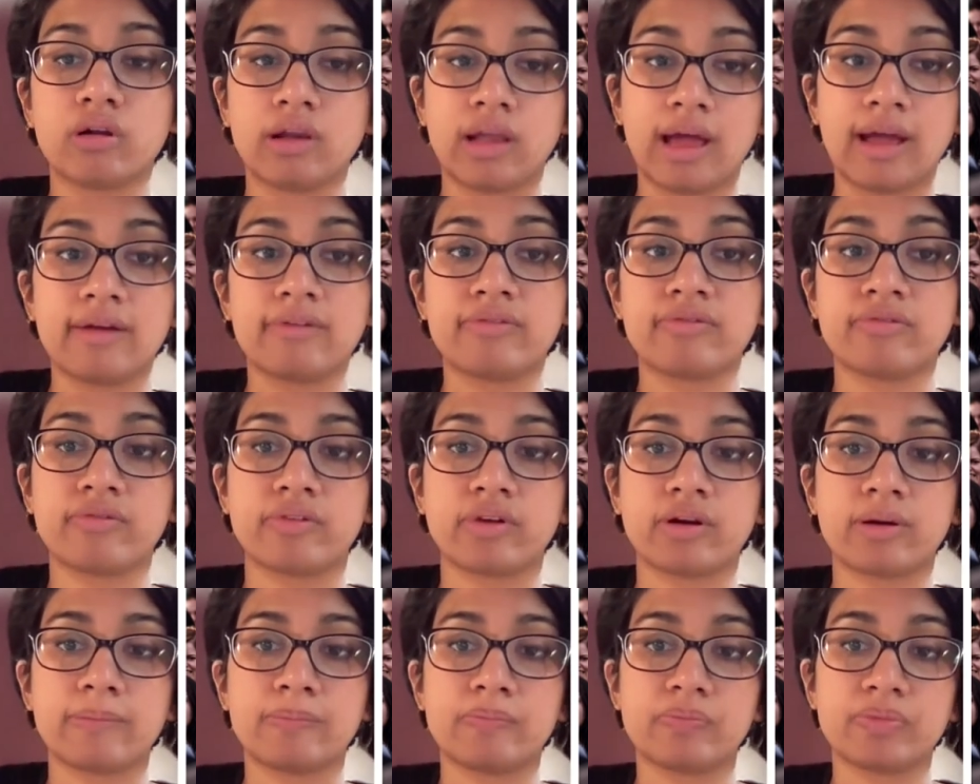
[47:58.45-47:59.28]
life
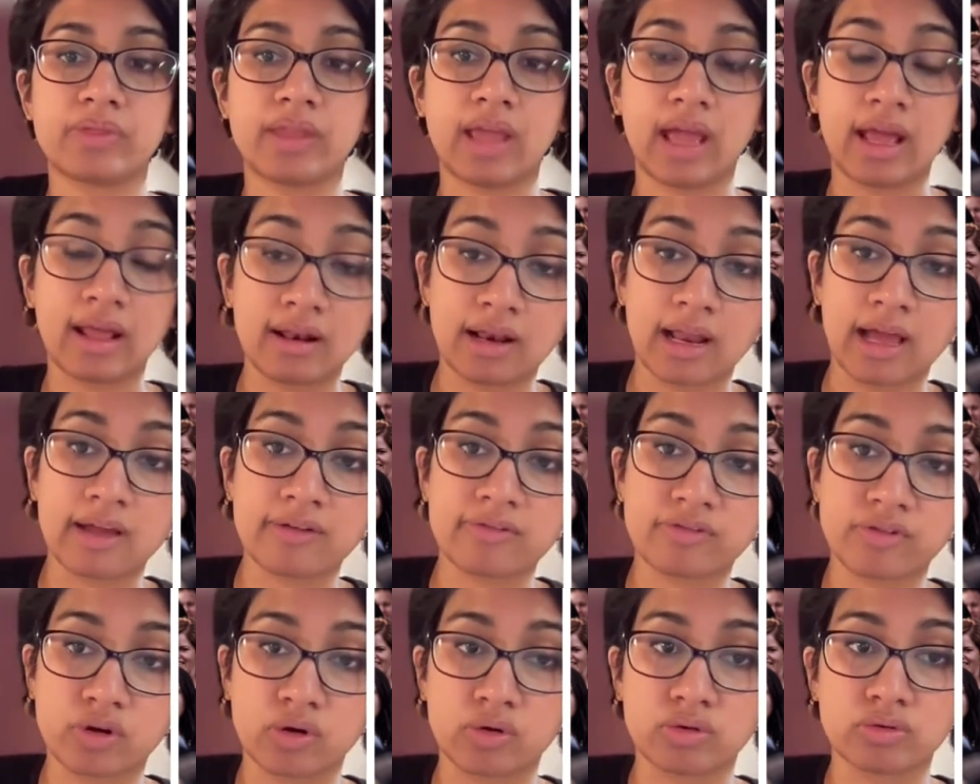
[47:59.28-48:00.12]
and
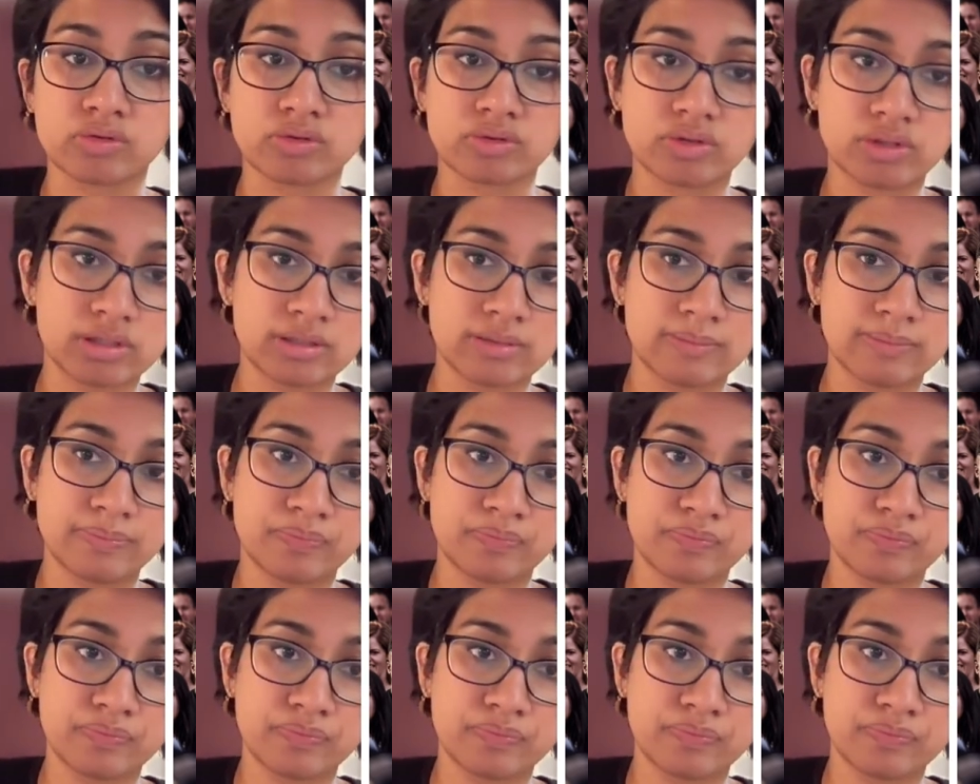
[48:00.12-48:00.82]
life goals.